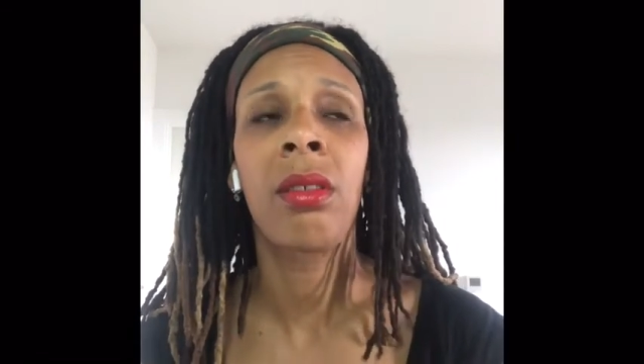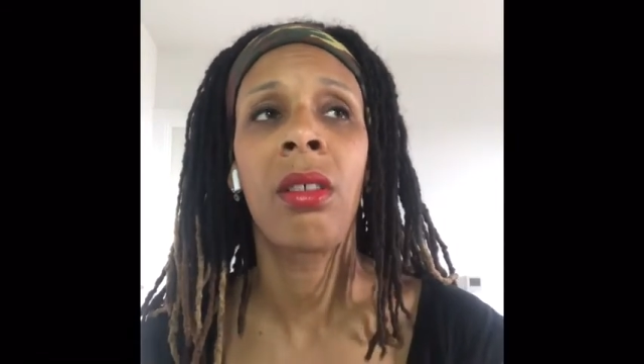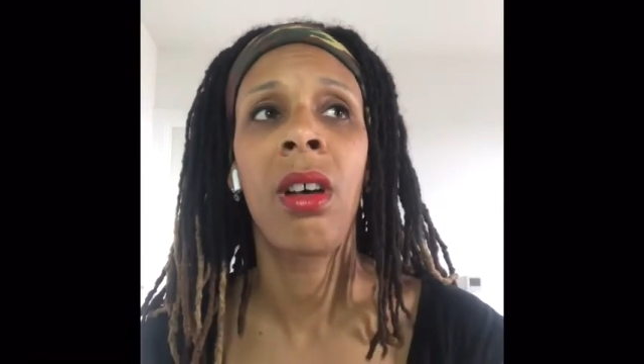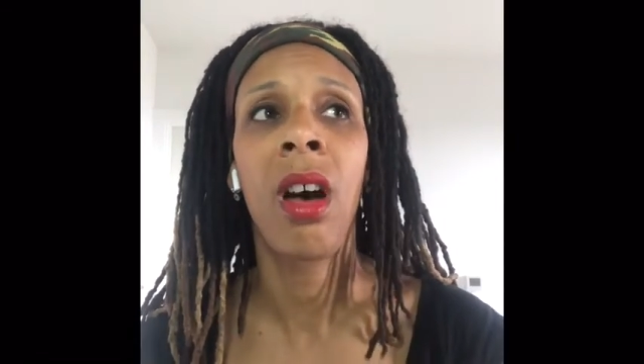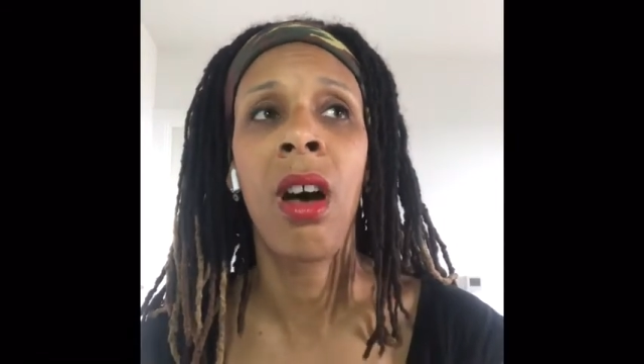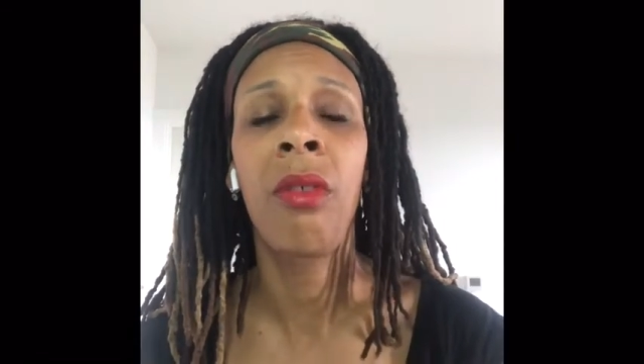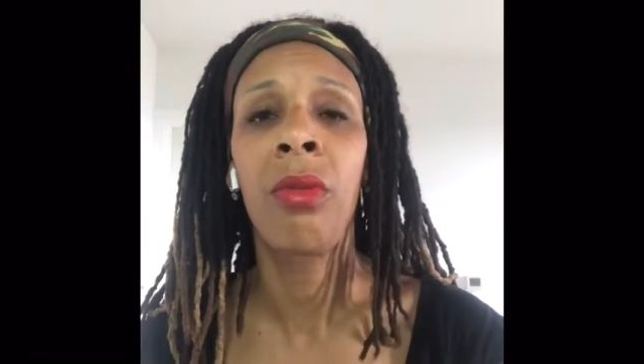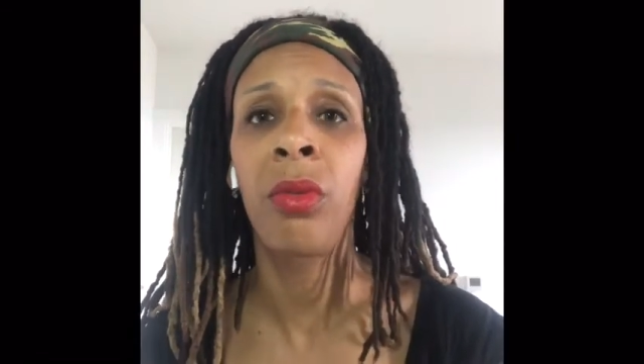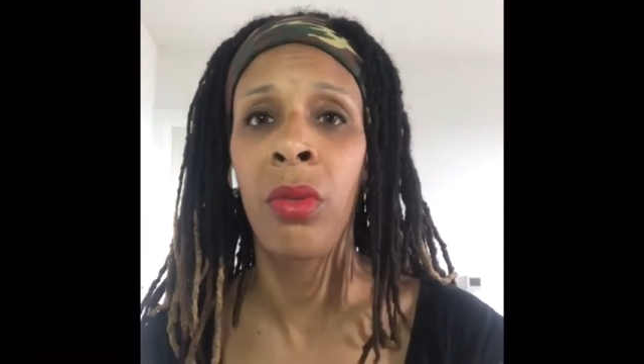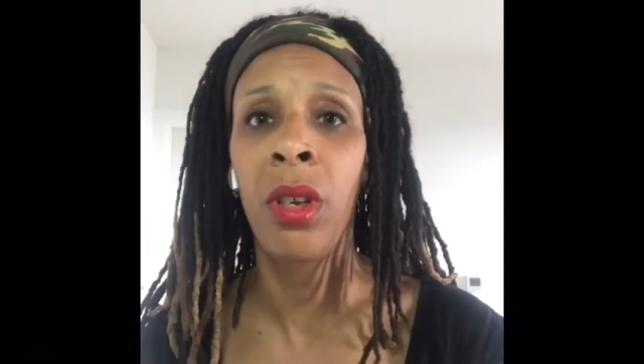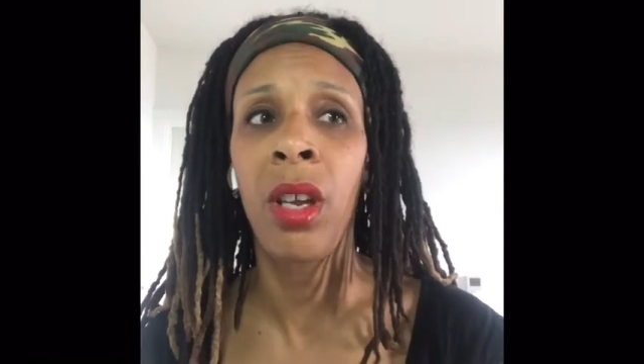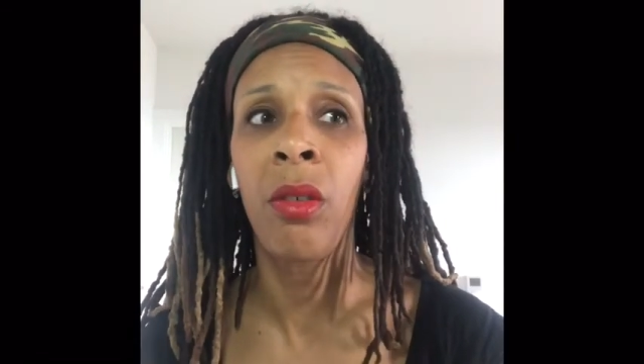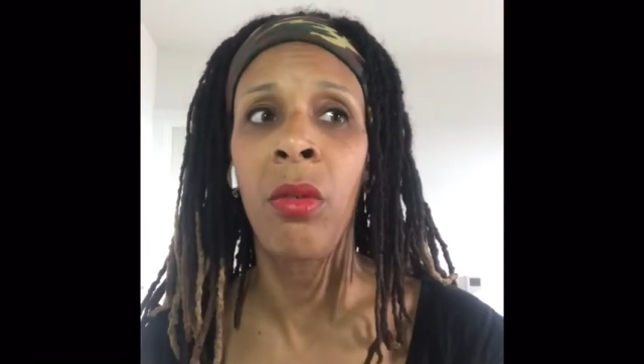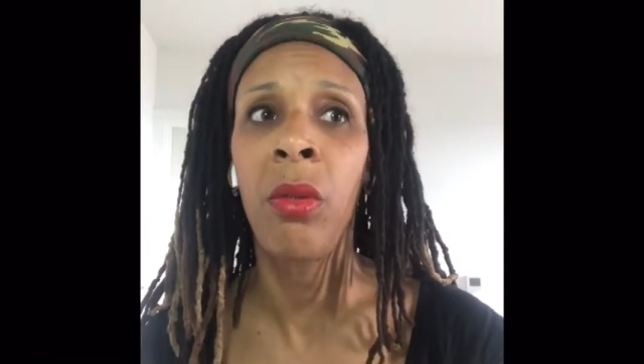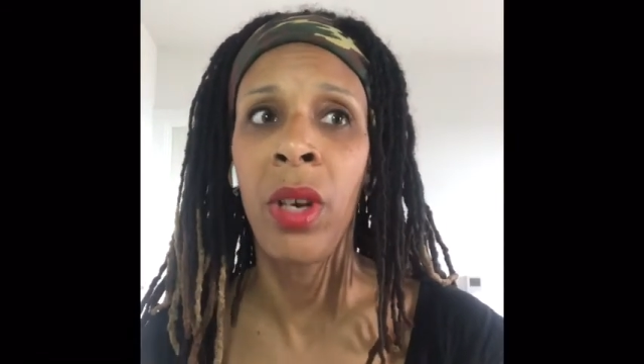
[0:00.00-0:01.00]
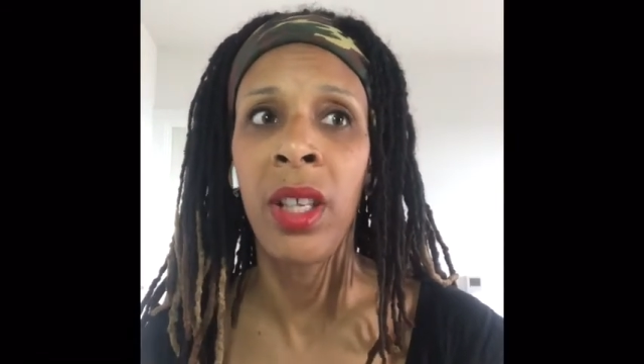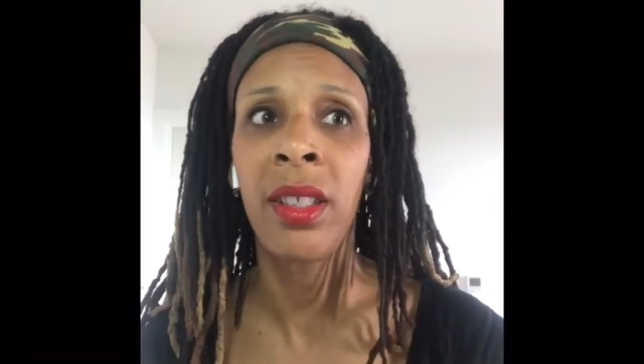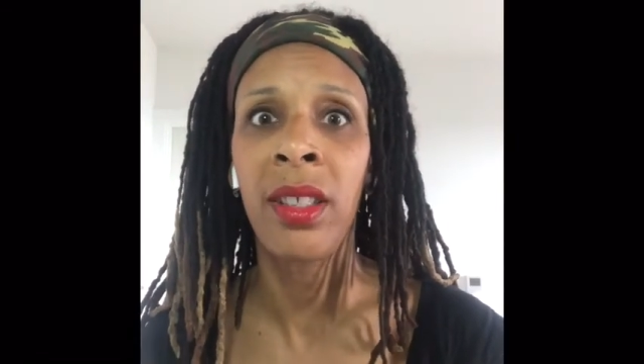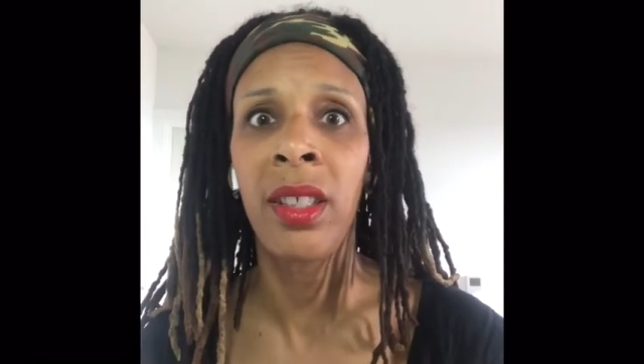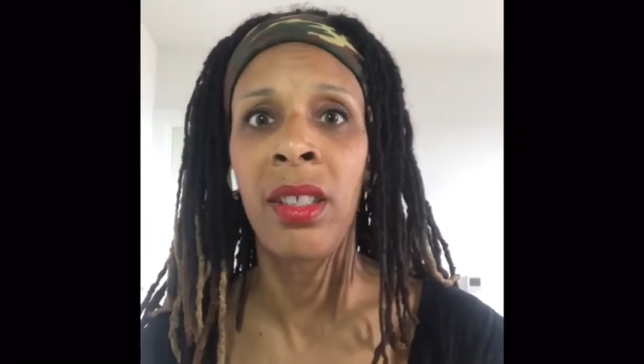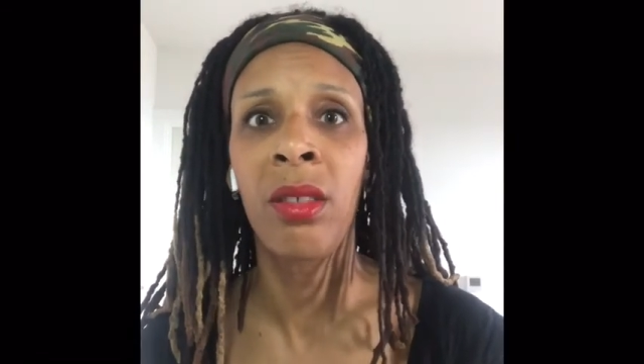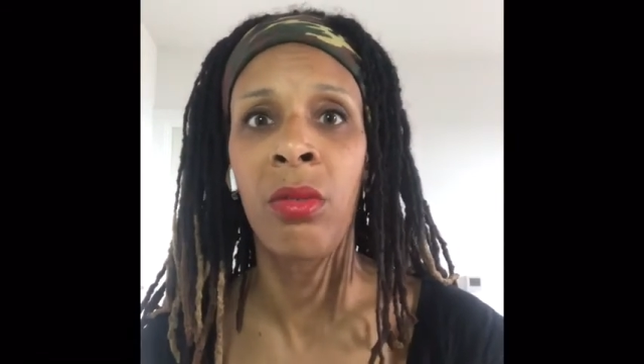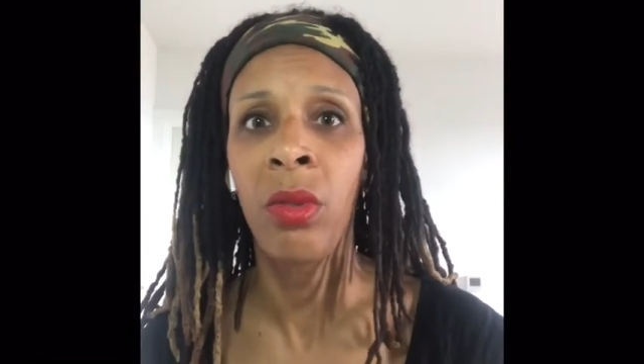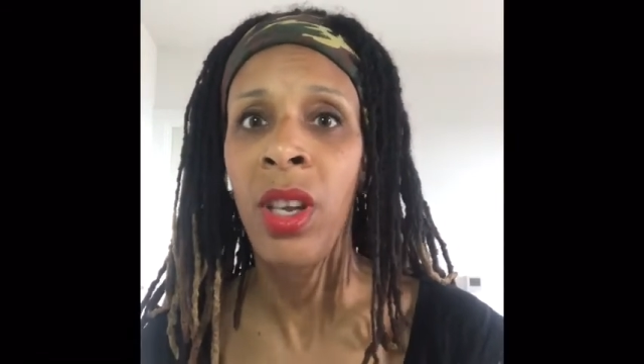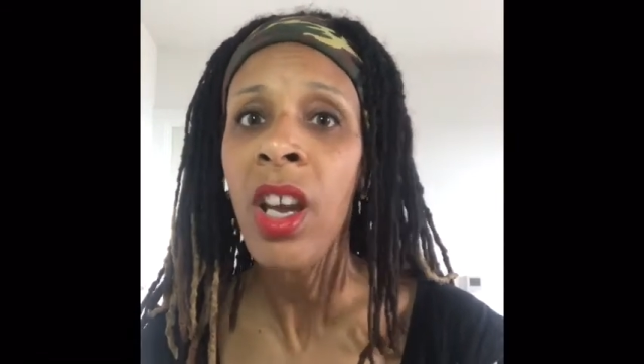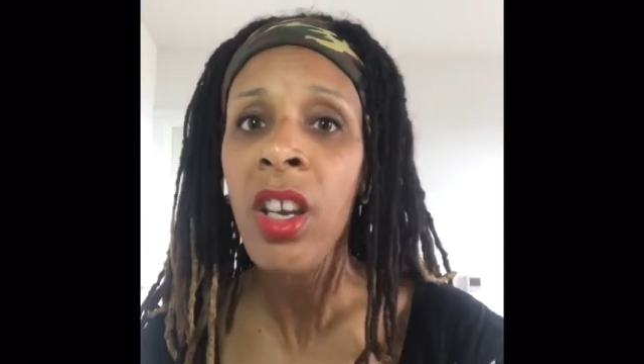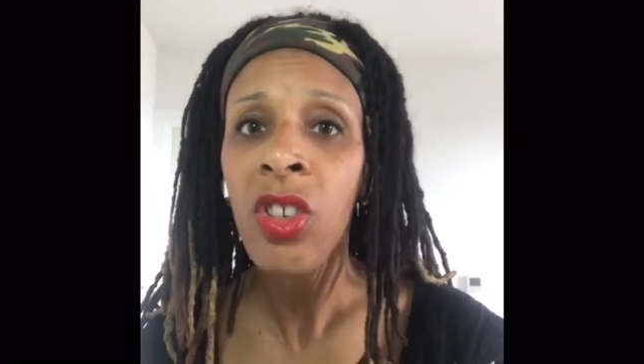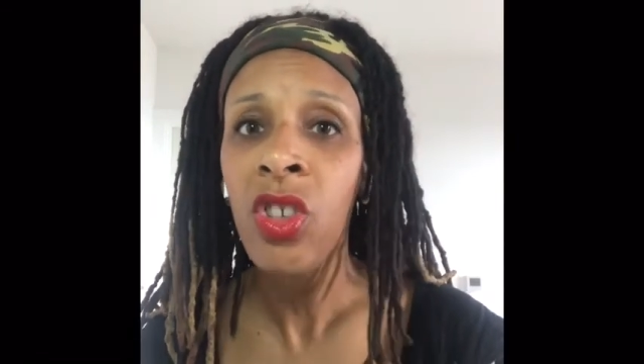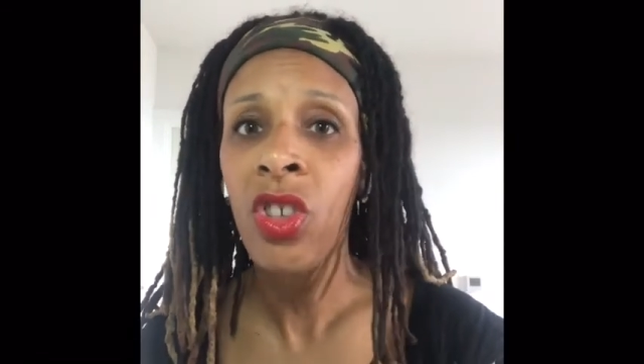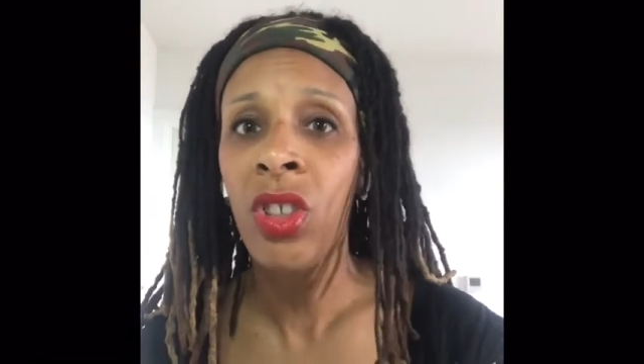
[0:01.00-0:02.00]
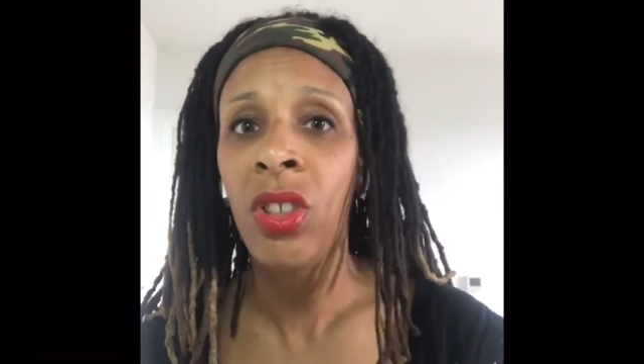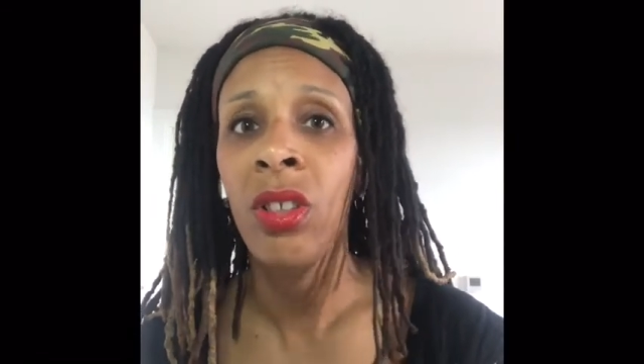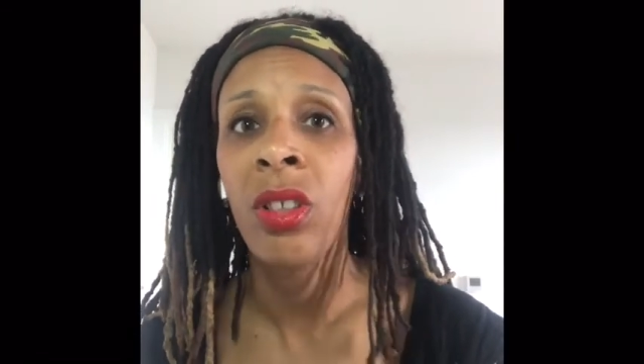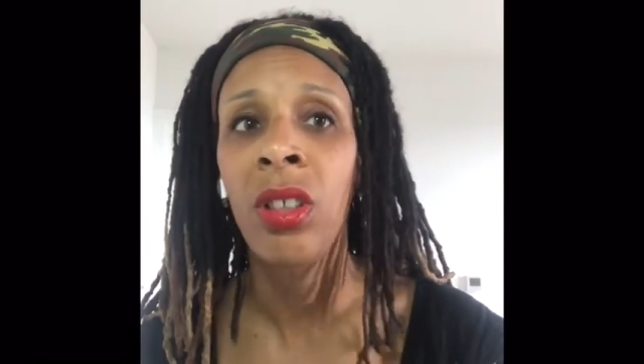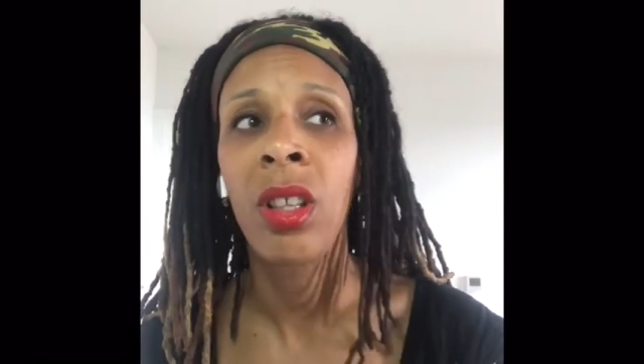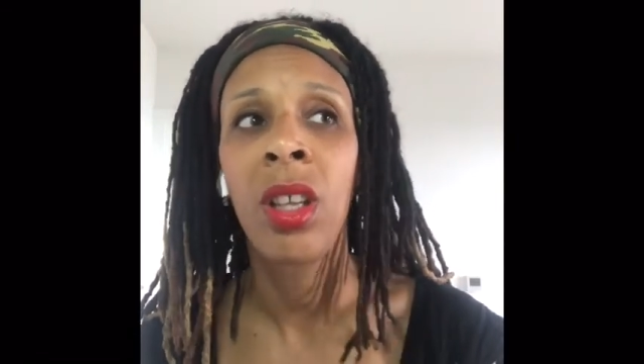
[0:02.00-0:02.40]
have racist reaction.